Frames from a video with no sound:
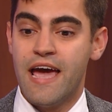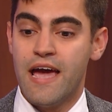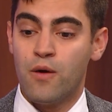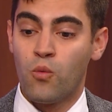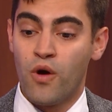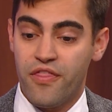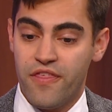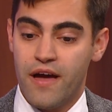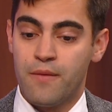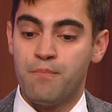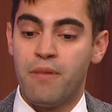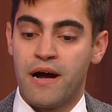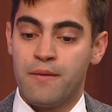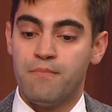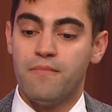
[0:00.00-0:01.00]

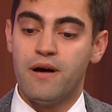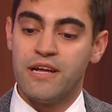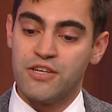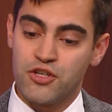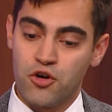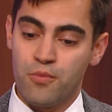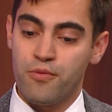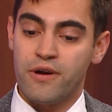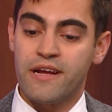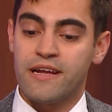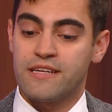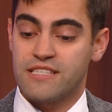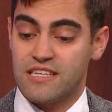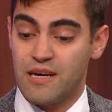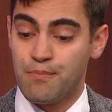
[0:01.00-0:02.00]
by interpreting it
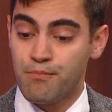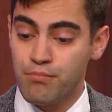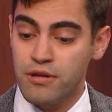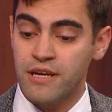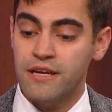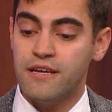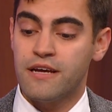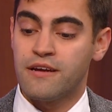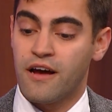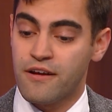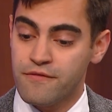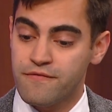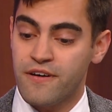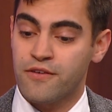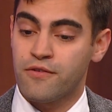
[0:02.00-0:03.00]
as a complete and
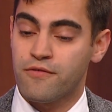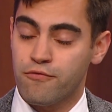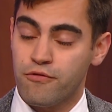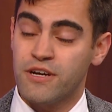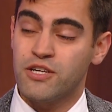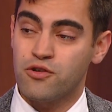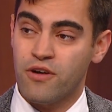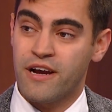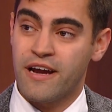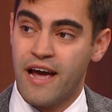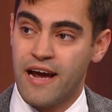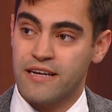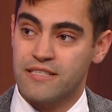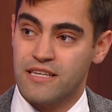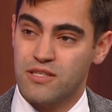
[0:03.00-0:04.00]
unfettered free trade
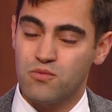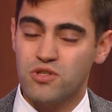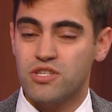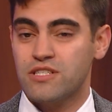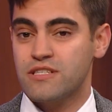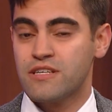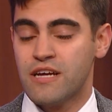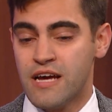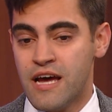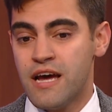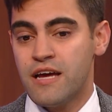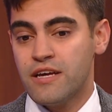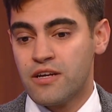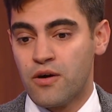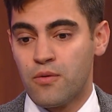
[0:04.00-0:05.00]
access, which is,
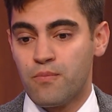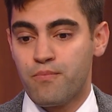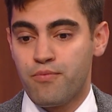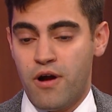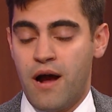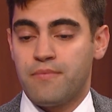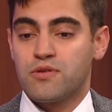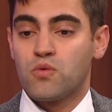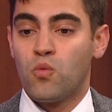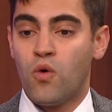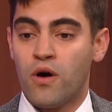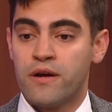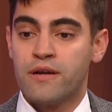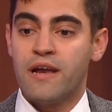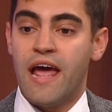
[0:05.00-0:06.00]
you know, perhaps
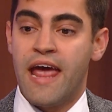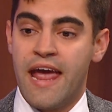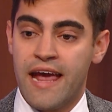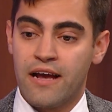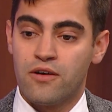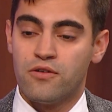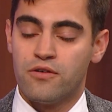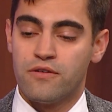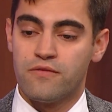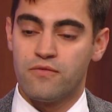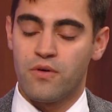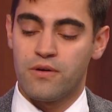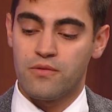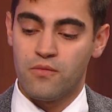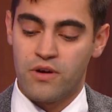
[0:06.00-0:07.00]
one angle of
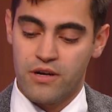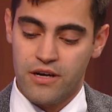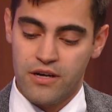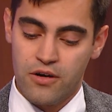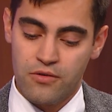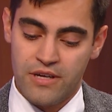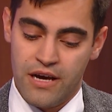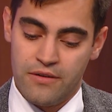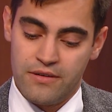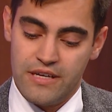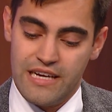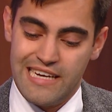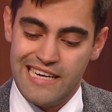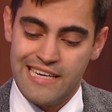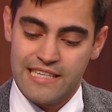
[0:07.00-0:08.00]
what one could go down,
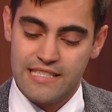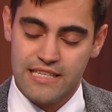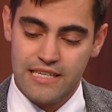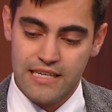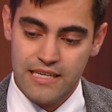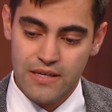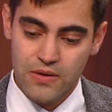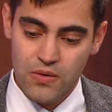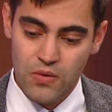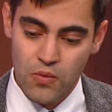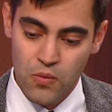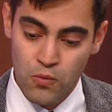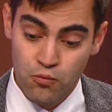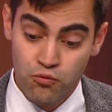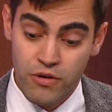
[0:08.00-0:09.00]
it
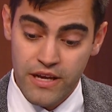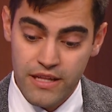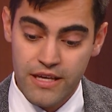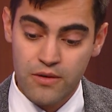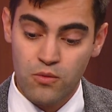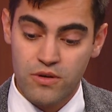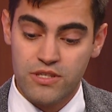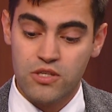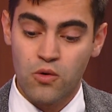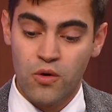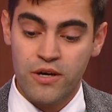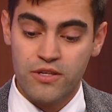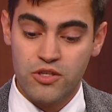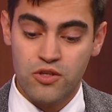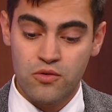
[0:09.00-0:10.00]
really was
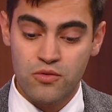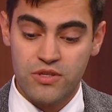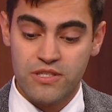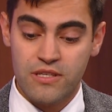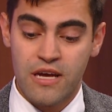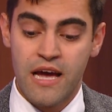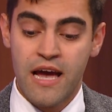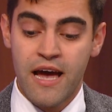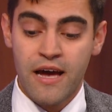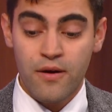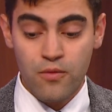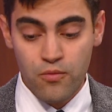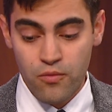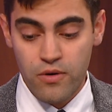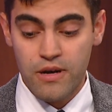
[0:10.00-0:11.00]
going to
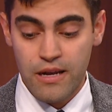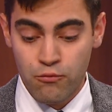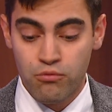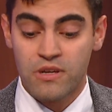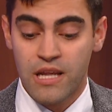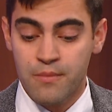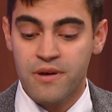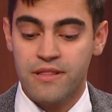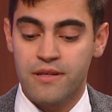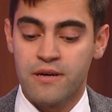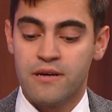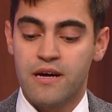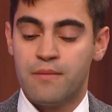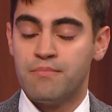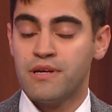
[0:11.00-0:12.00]
limit
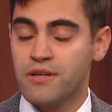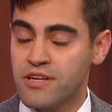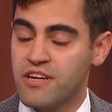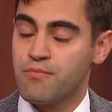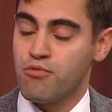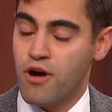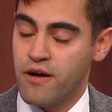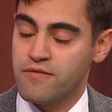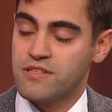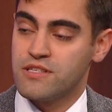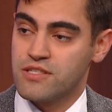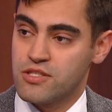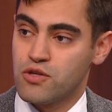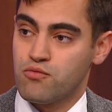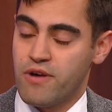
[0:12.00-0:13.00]
the ability of
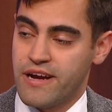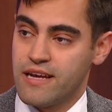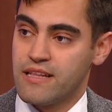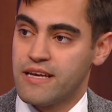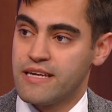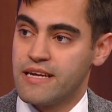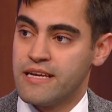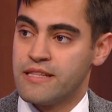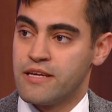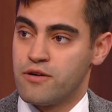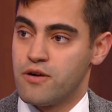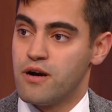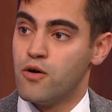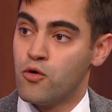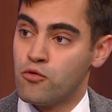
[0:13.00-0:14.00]
provinces to regulate in
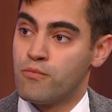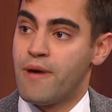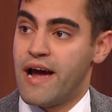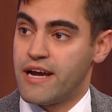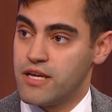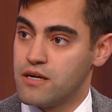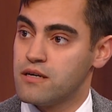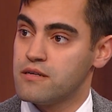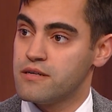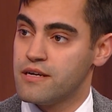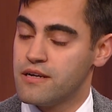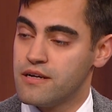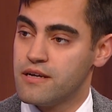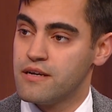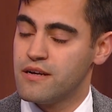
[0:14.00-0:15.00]
their own backyard.
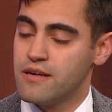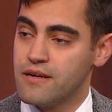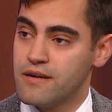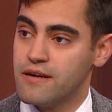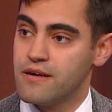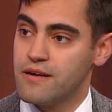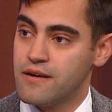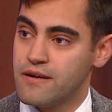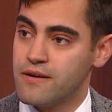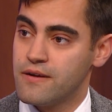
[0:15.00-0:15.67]
But that sounds like